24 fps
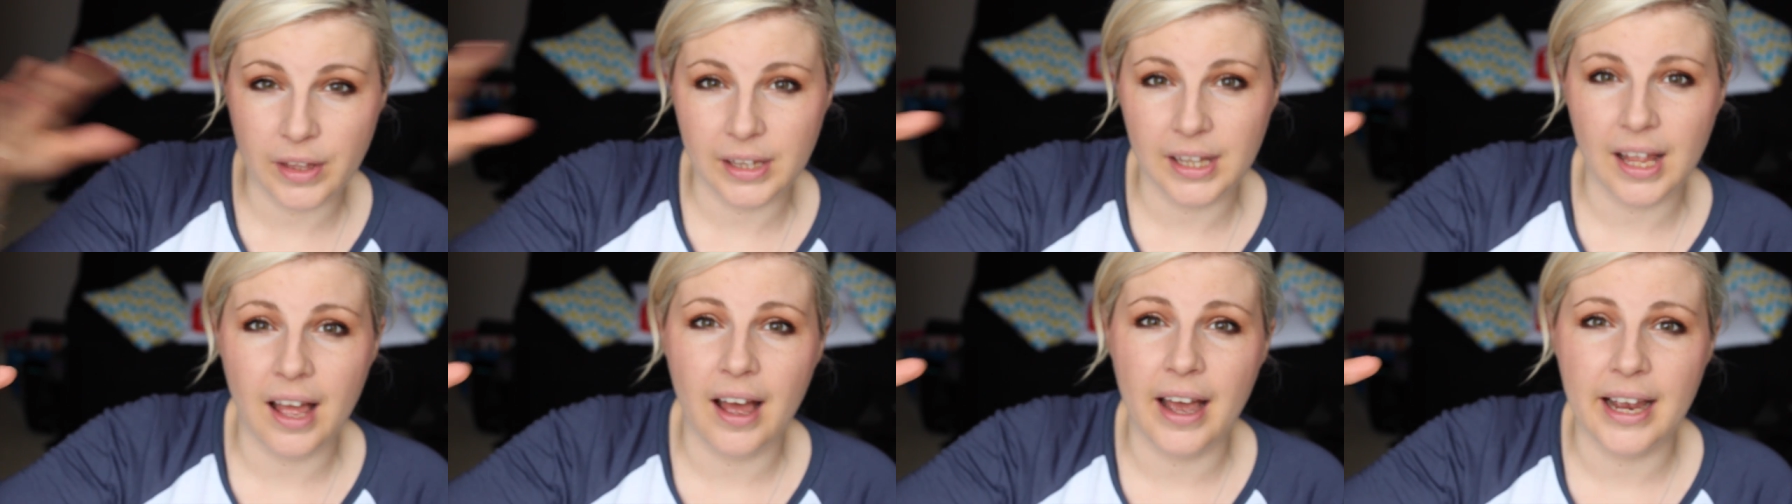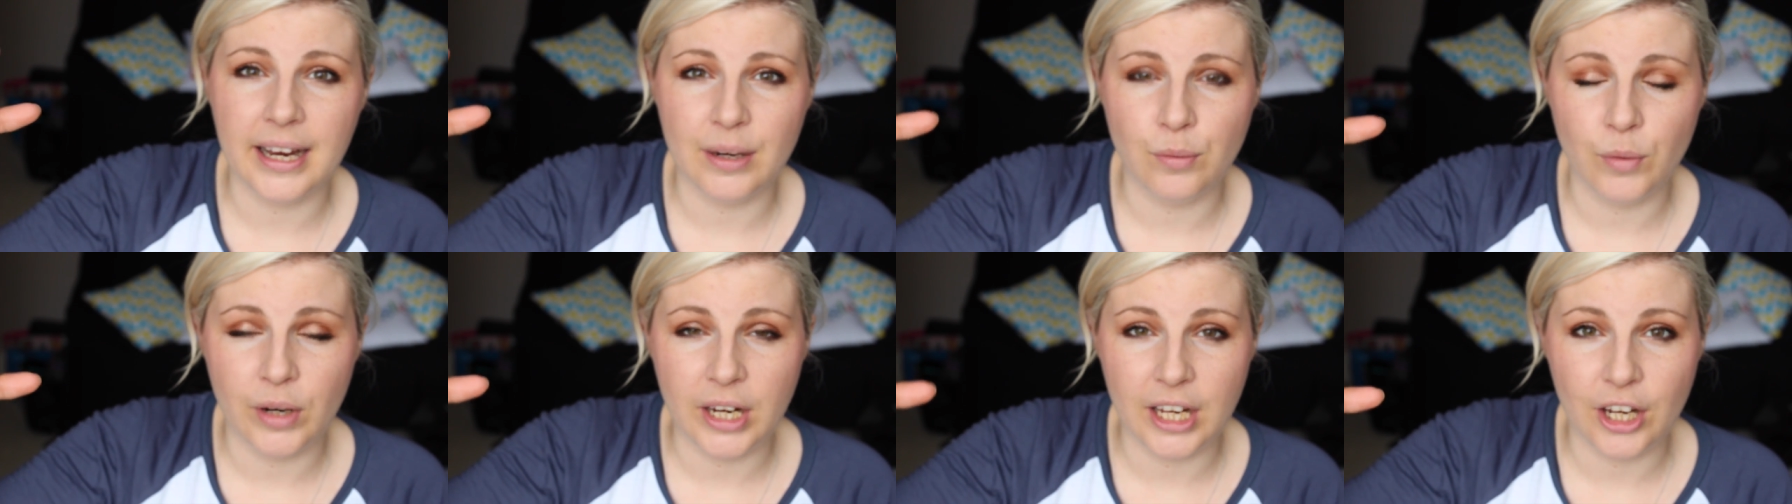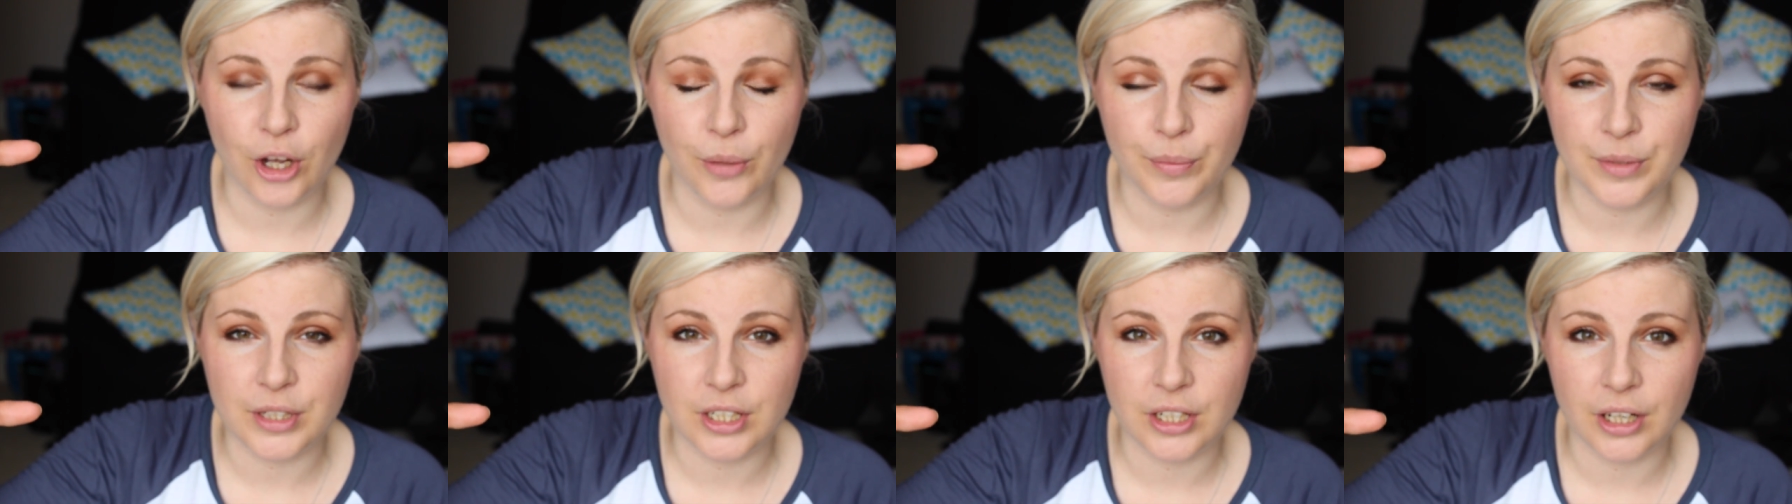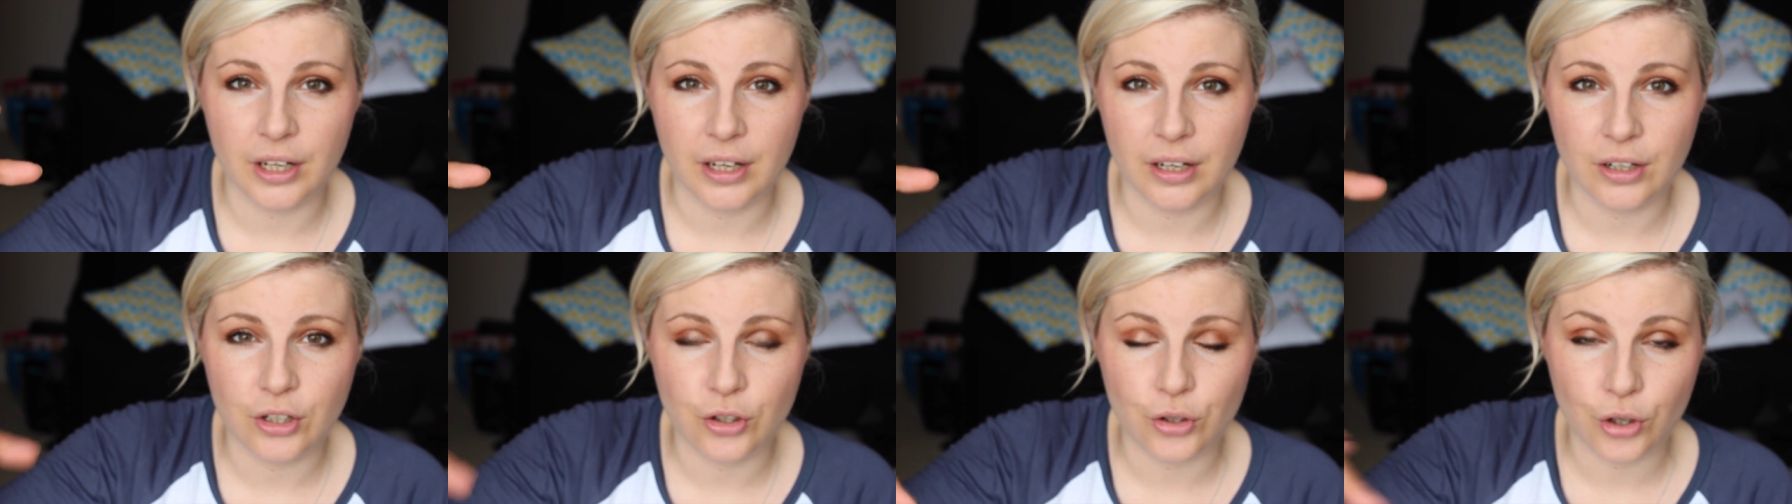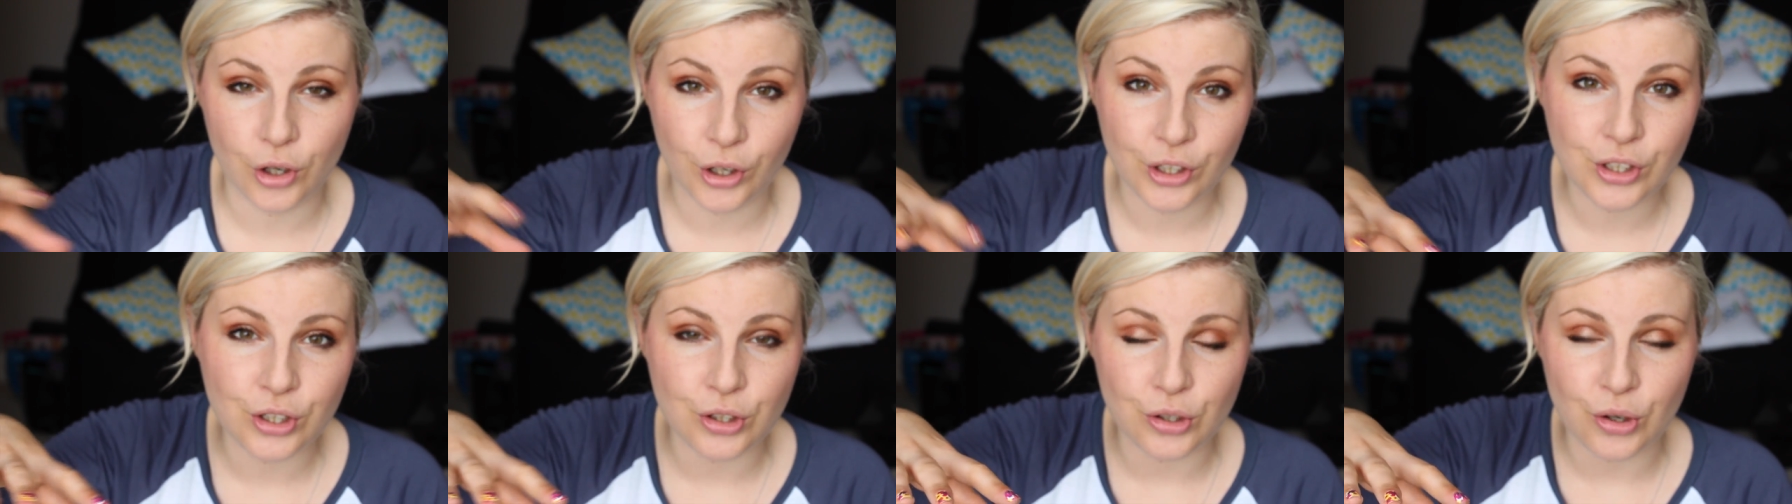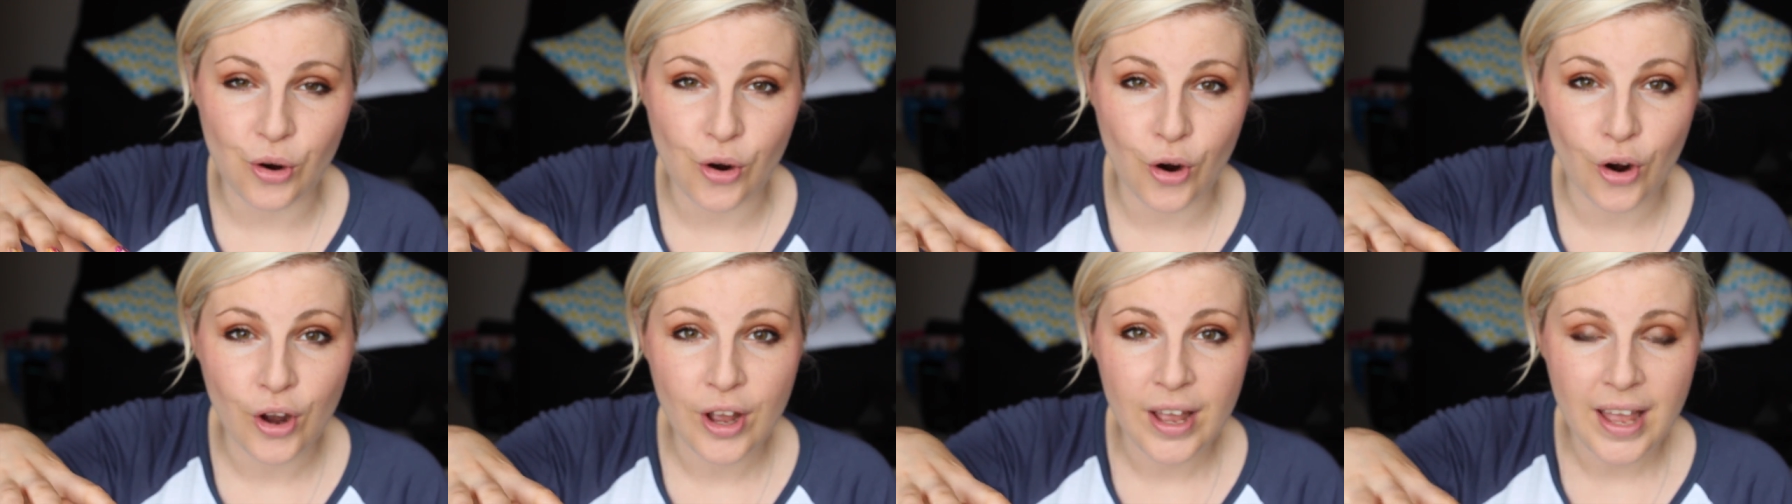of the line when it comes to
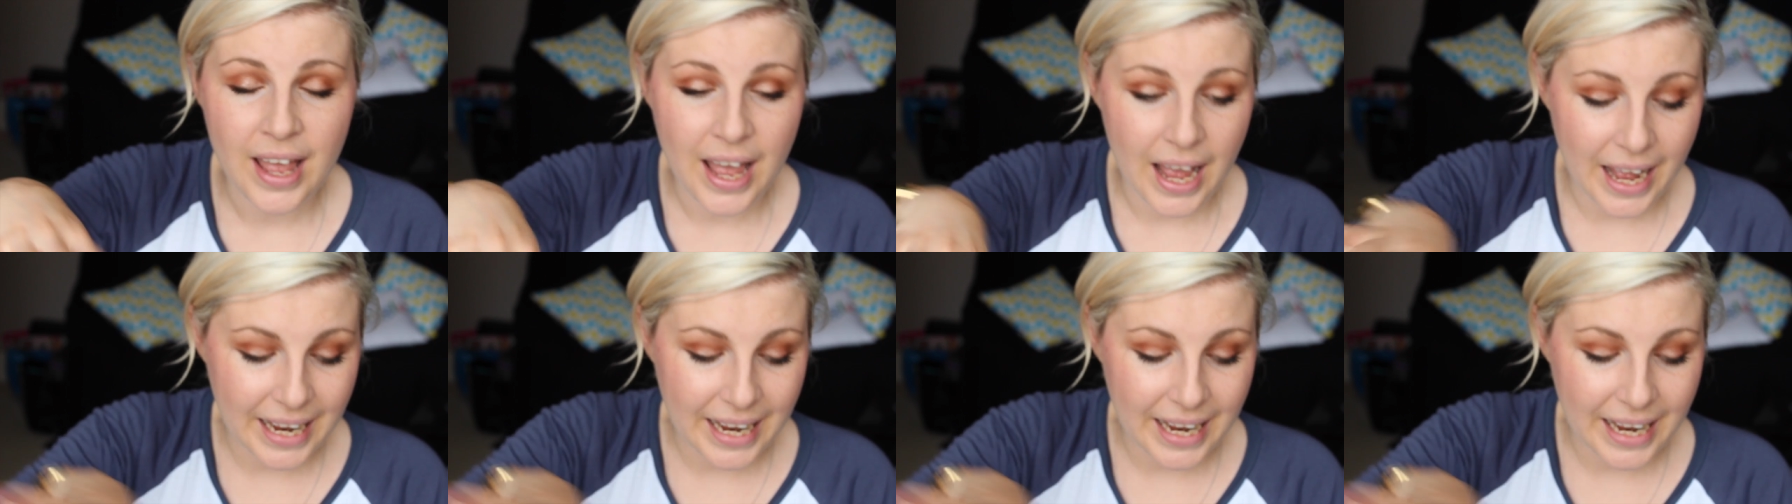drugstore.